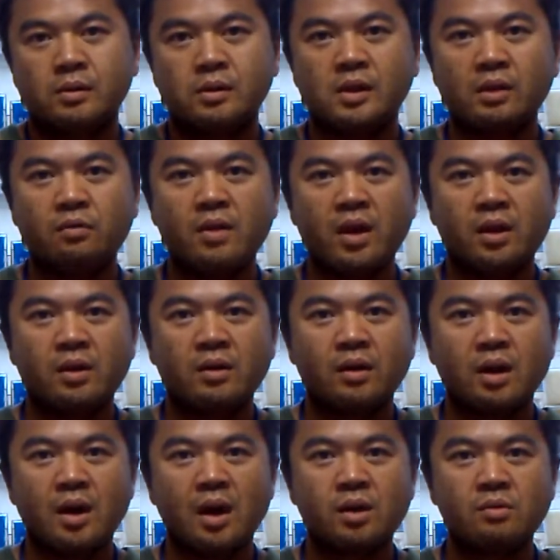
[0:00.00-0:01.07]
the way
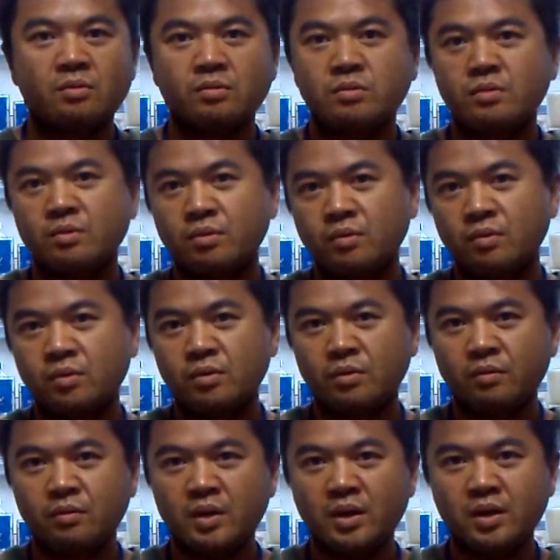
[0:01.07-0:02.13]
how
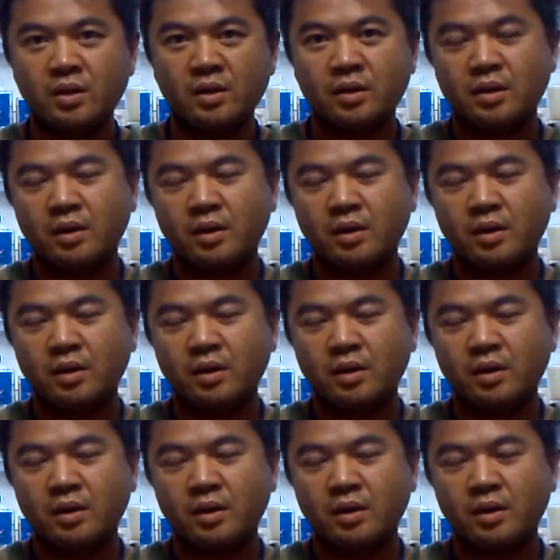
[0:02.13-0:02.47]
we